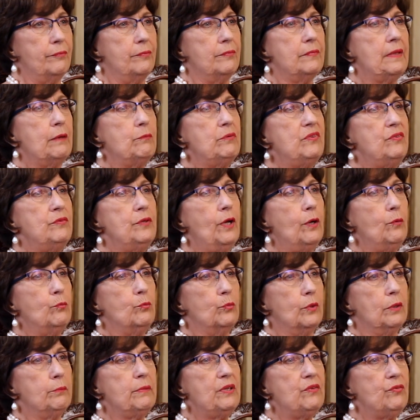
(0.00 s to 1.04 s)
there was no
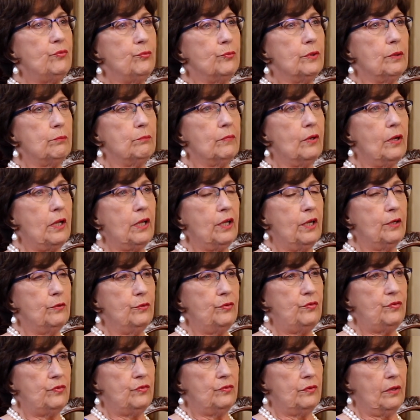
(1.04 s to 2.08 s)
woman's room
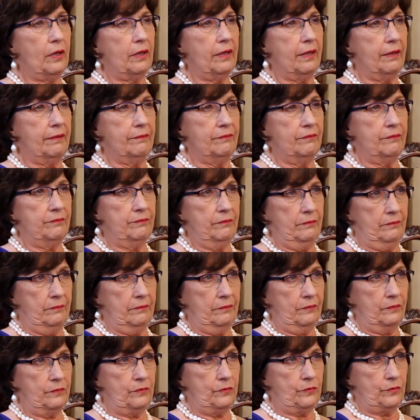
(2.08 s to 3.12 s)
close to
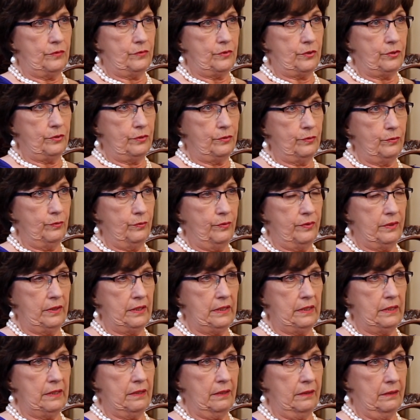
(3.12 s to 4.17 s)

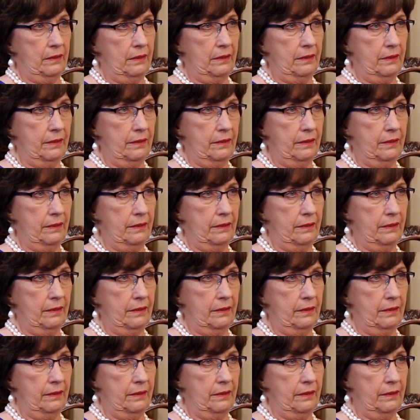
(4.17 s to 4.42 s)
the